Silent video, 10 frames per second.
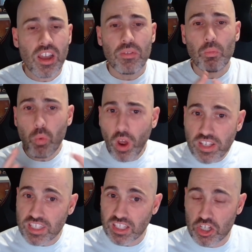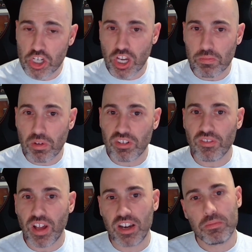right into Shenmue's
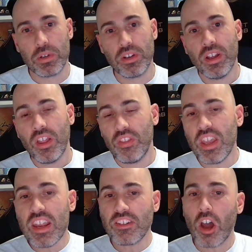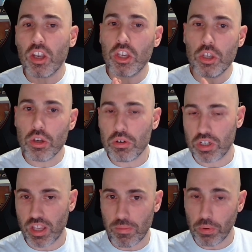development. These are
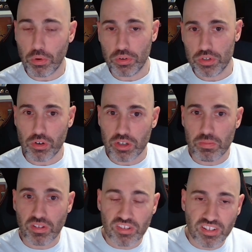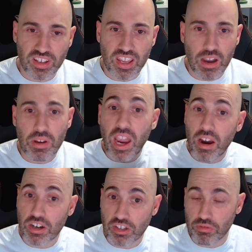hugely important documents to see how
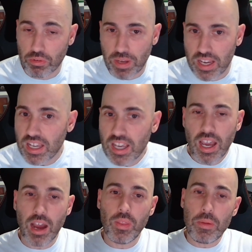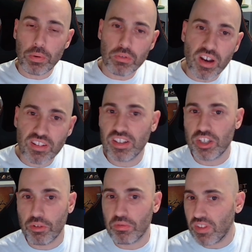characters were made, how they progressed in
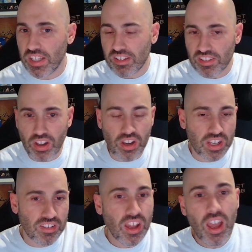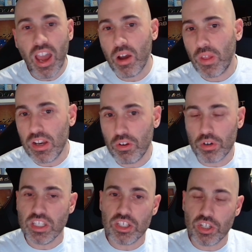terms of their designs, how they
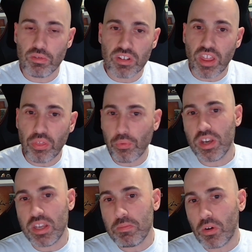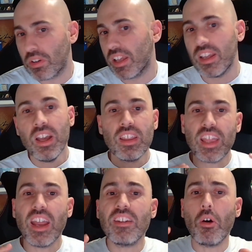looked in terms of their 3D modelling.
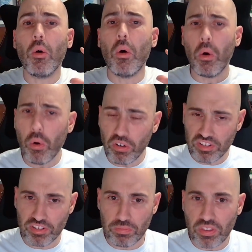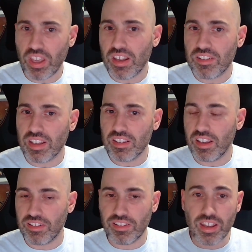There's awesome things in
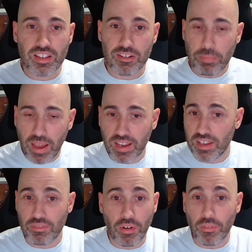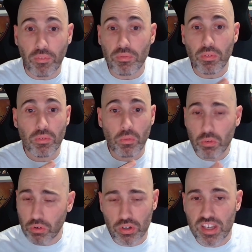this pack of
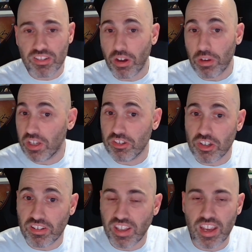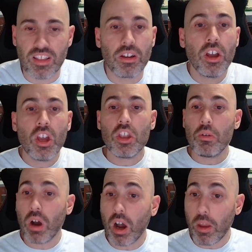goodies I can just say that
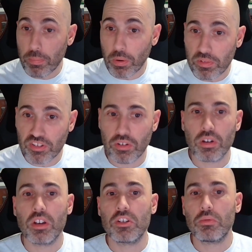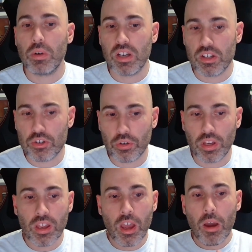I promise you, are going to really enjoy.
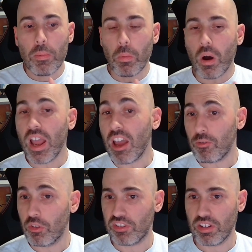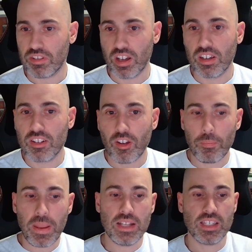But what I have also done is I've
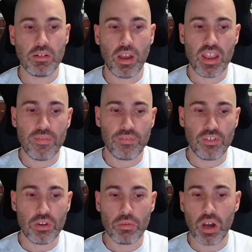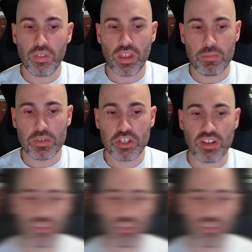picked out a few other images